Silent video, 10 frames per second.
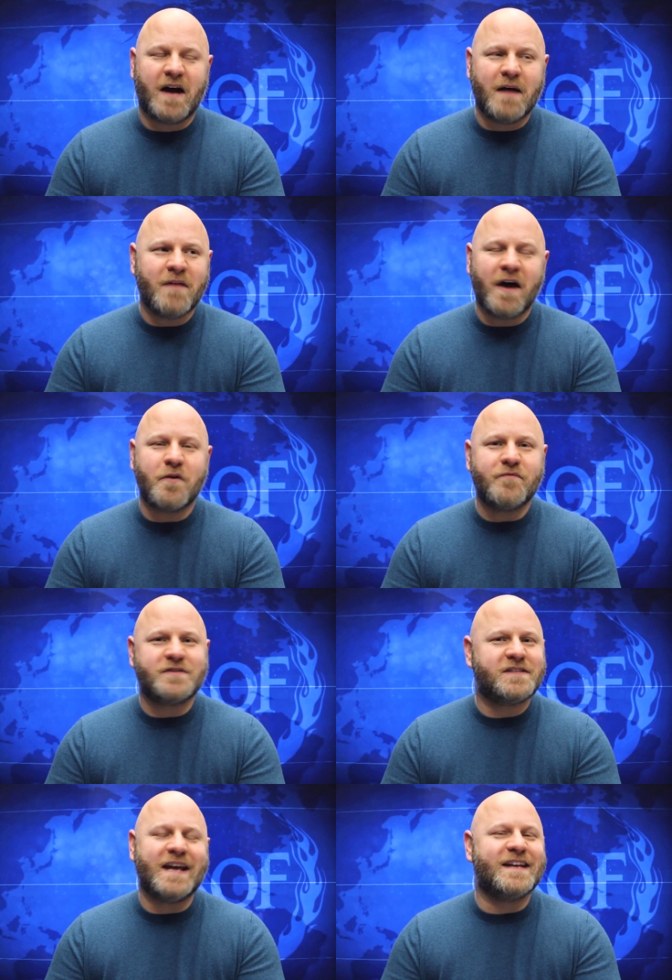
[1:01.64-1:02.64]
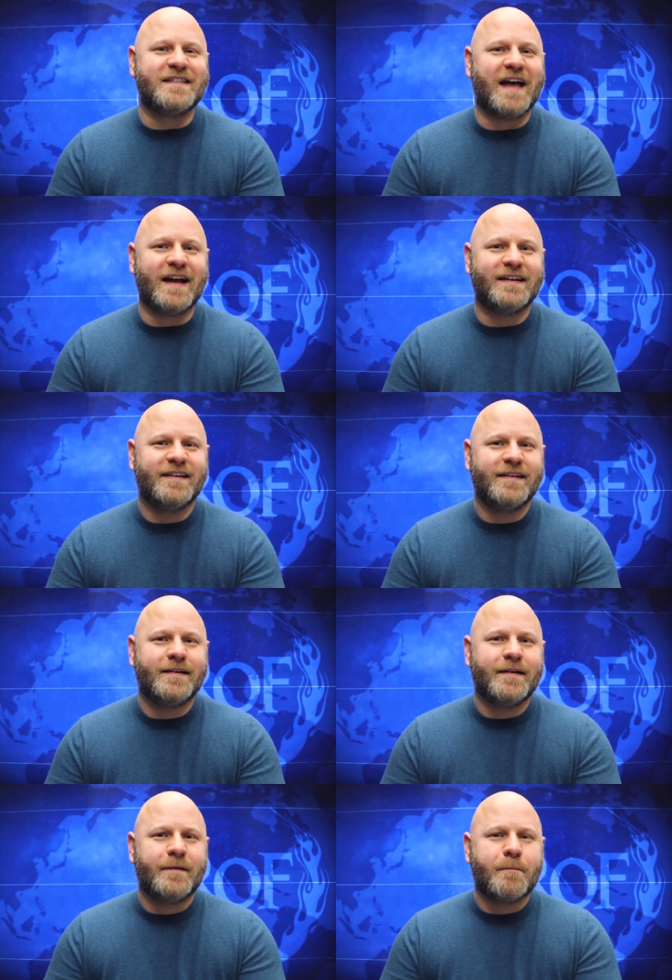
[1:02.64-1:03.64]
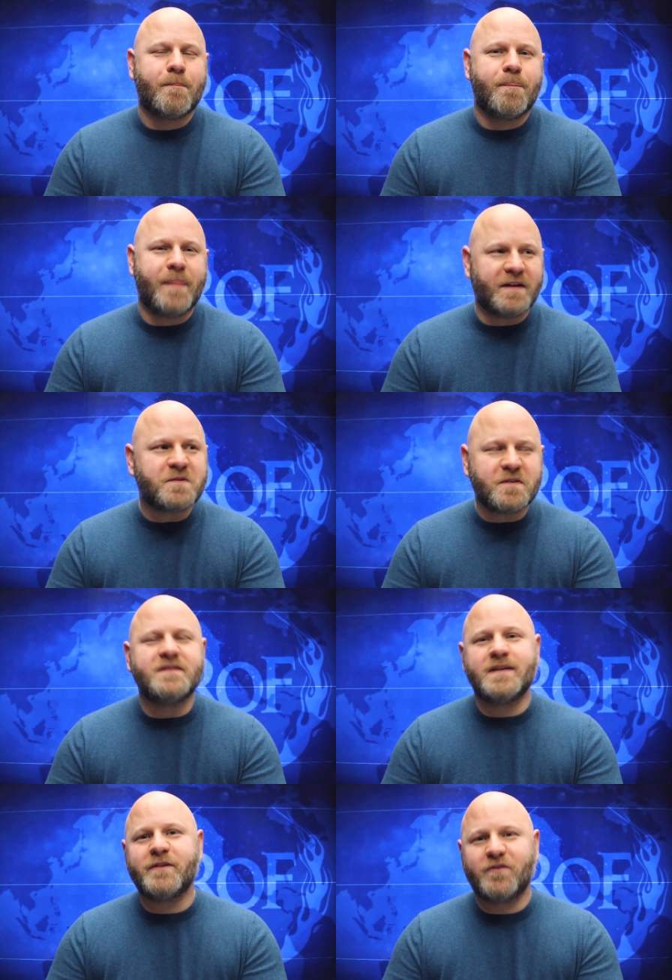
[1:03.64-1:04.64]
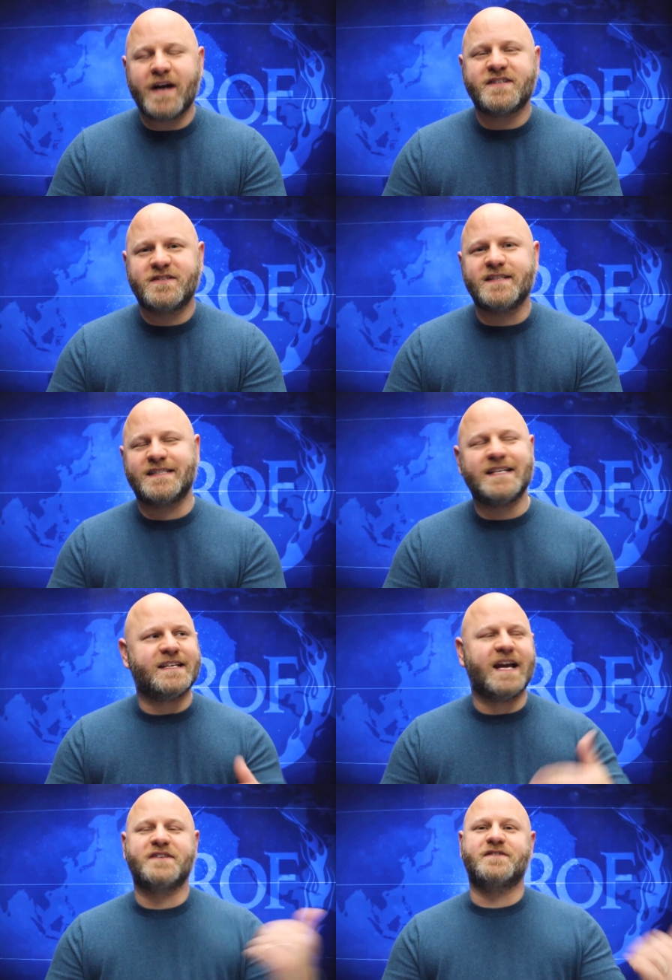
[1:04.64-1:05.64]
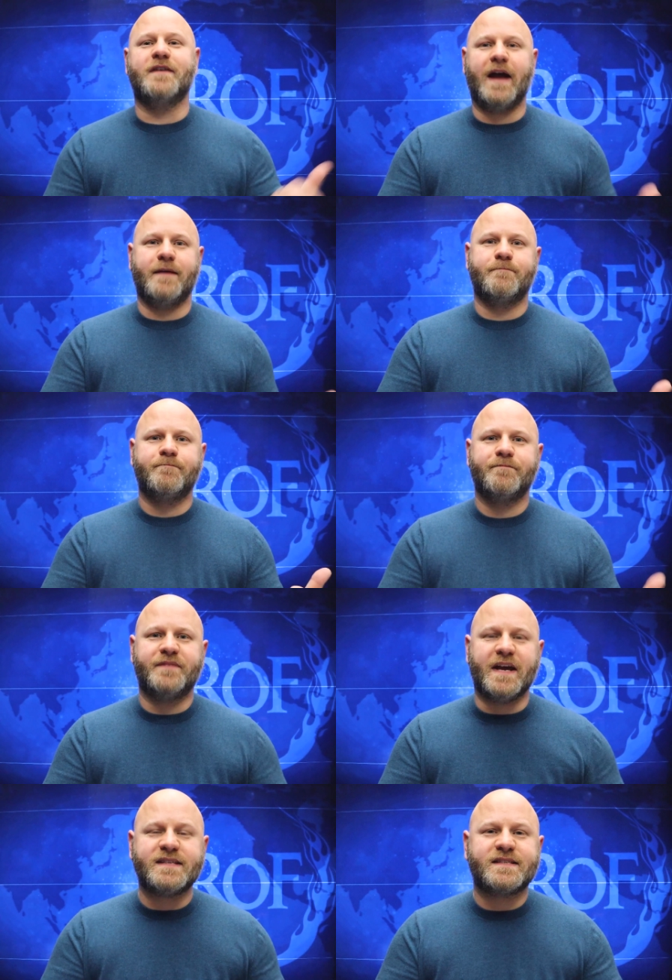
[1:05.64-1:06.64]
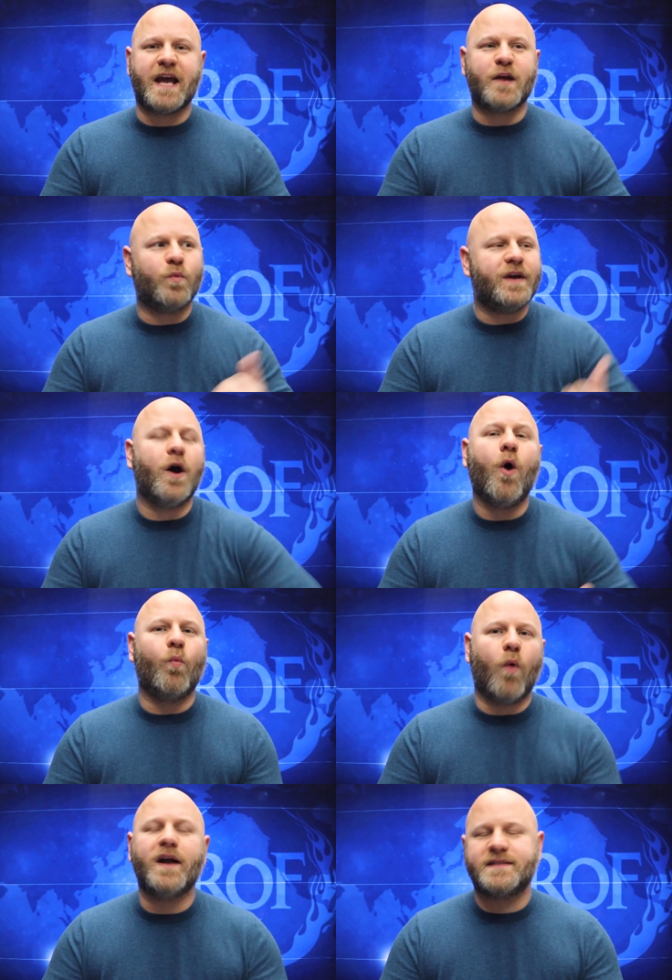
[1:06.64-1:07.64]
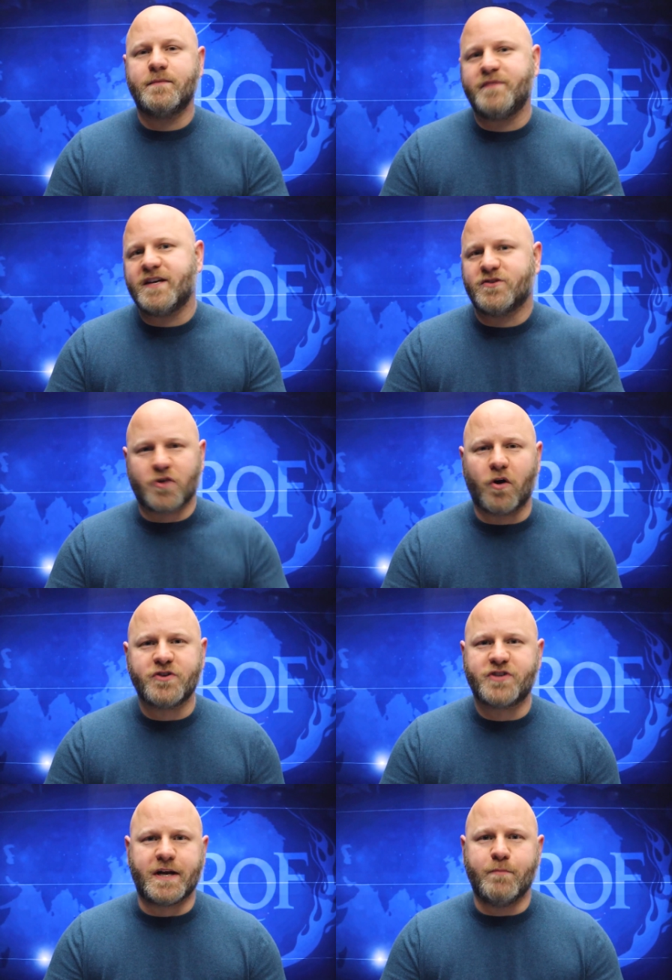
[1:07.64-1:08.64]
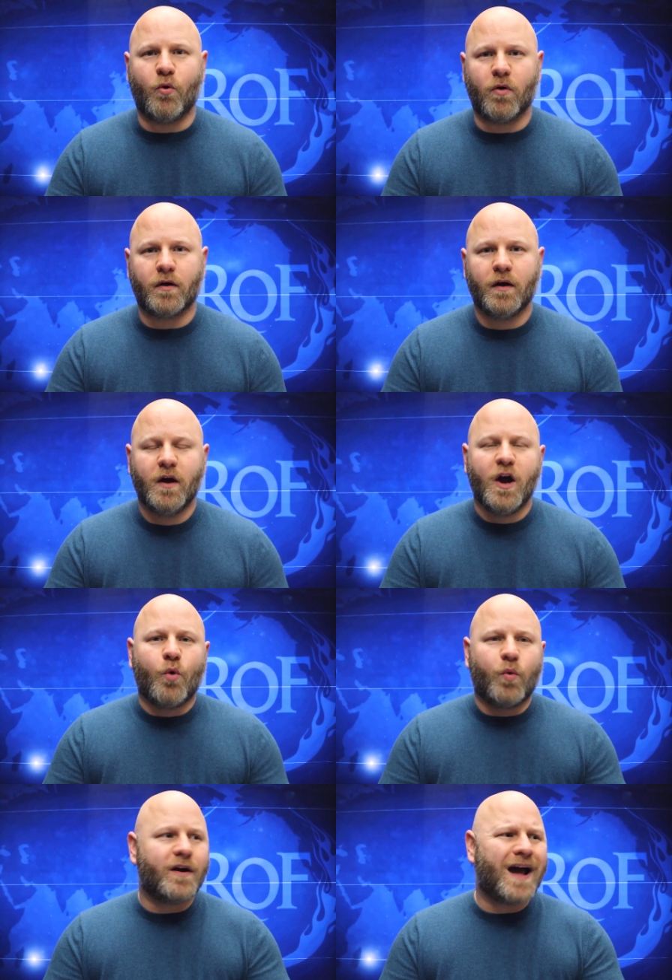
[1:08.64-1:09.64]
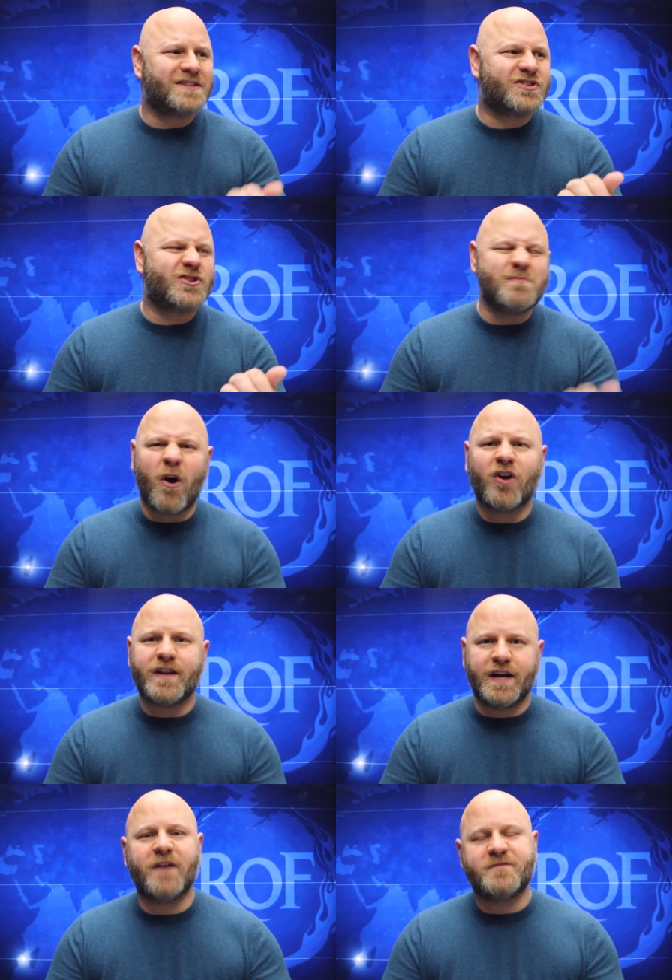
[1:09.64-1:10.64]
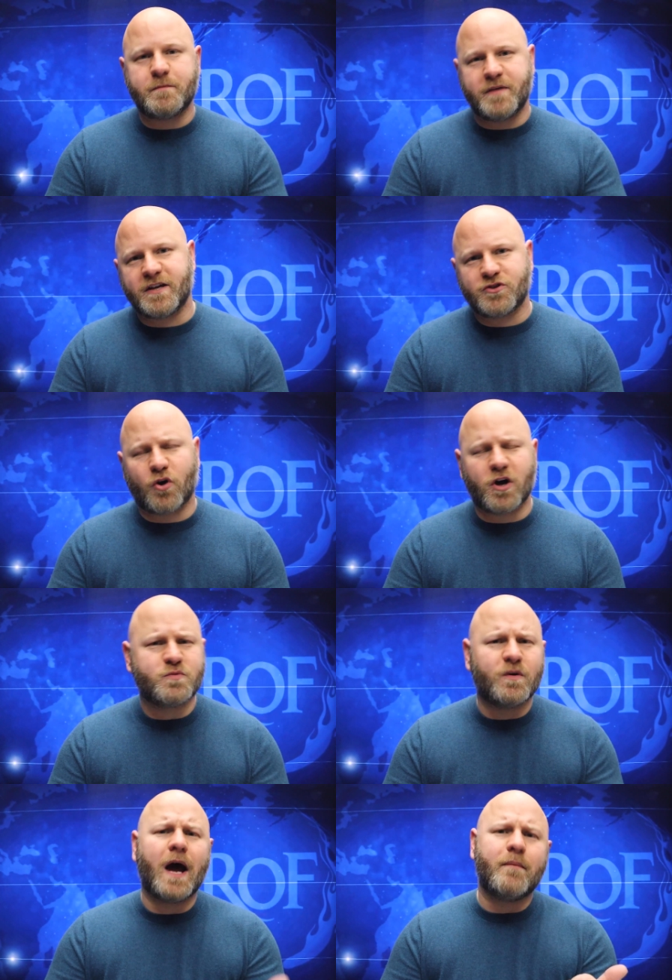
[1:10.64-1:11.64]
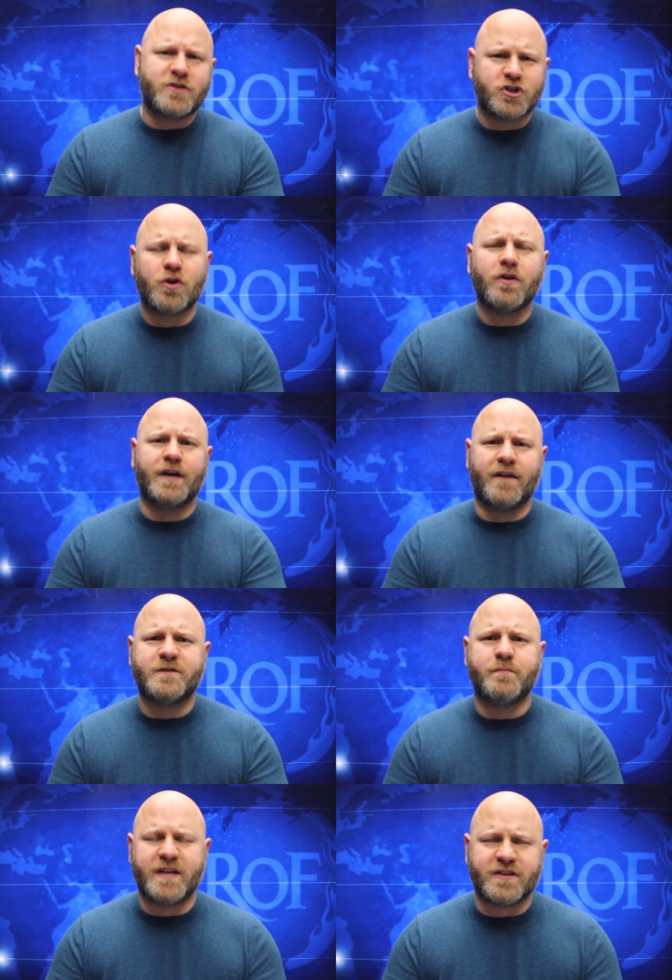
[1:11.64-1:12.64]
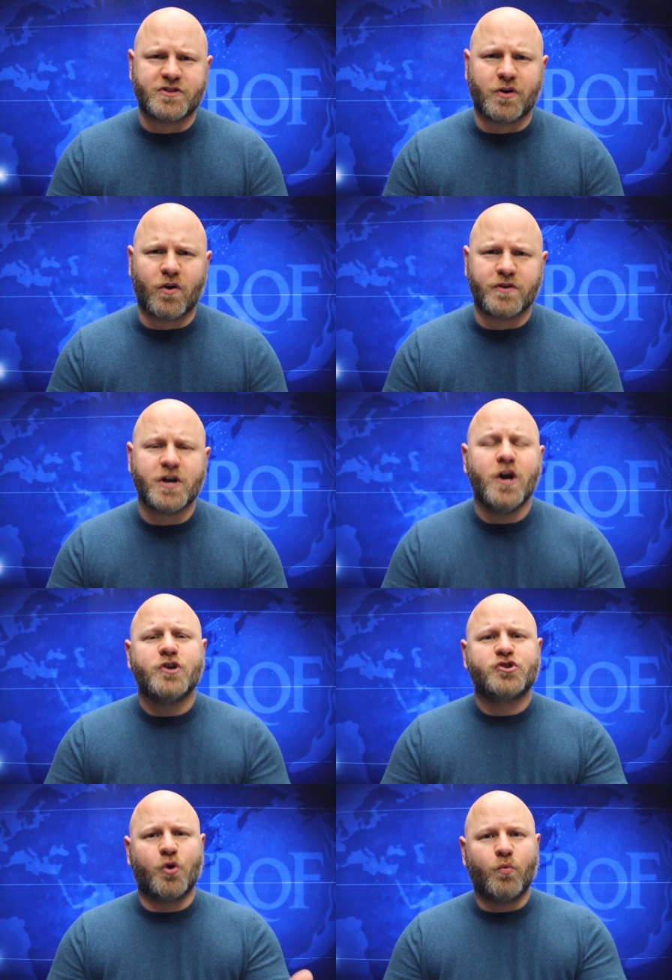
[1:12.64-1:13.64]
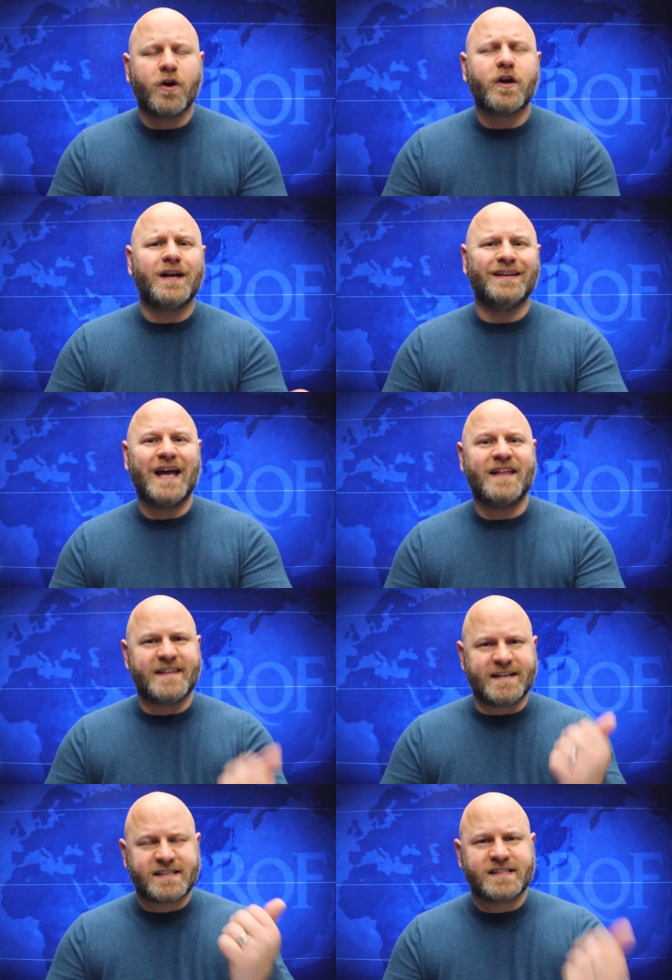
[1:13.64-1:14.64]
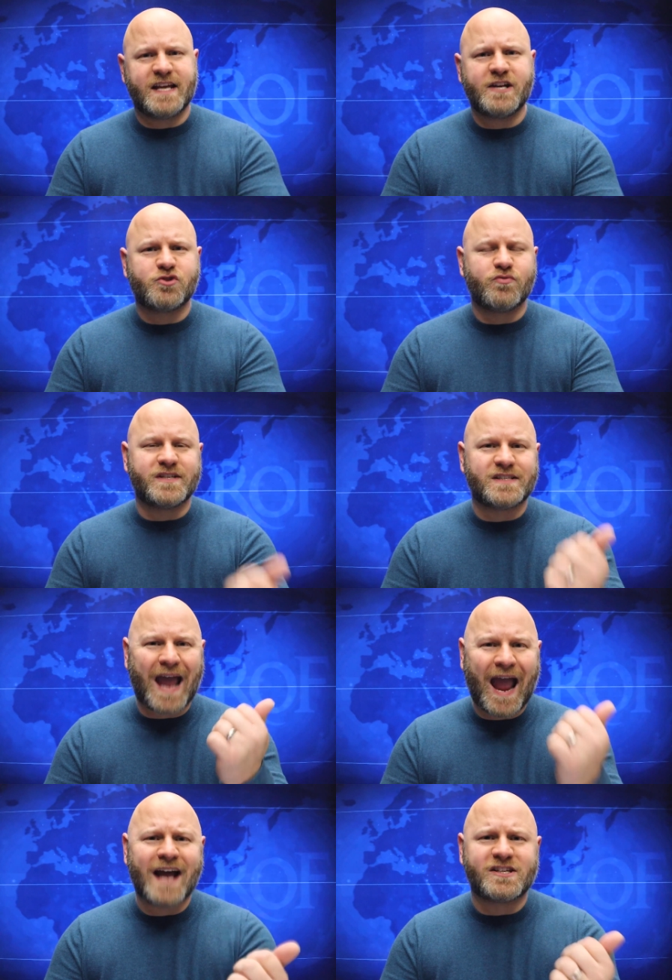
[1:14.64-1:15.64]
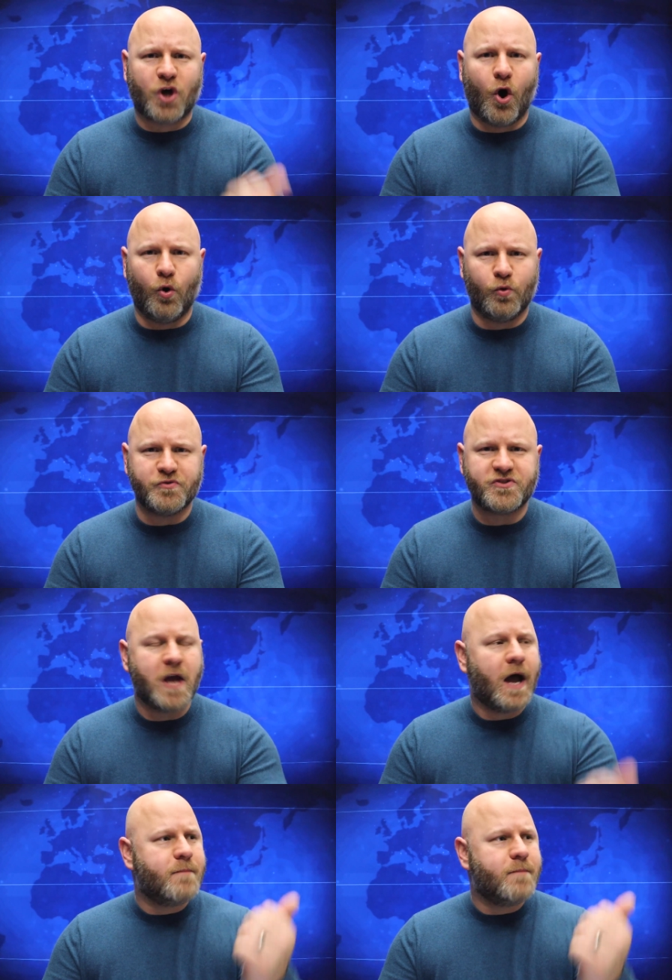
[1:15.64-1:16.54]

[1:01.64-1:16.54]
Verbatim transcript: I'm not overstating that. That's what the Democrats just did yesterday. They said, we don't want to be in charge anymore. We're not smart enough to be in charge. We're not mature enough to be in charge. So we're going to let these centrist assholes,